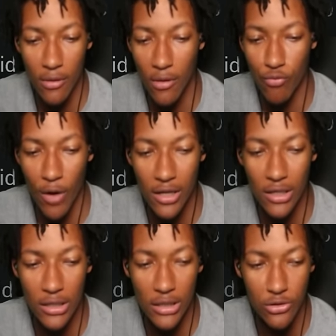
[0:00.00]

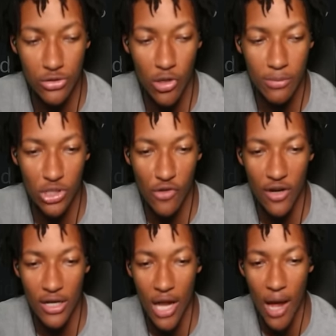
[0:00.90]
right-clicking allows you to observe
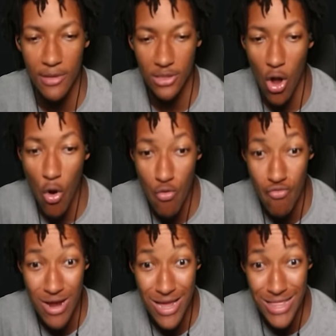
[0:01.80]
hidden objects. Oh,
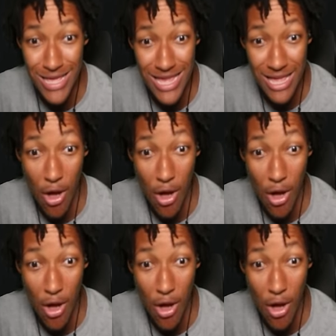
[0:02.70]
really?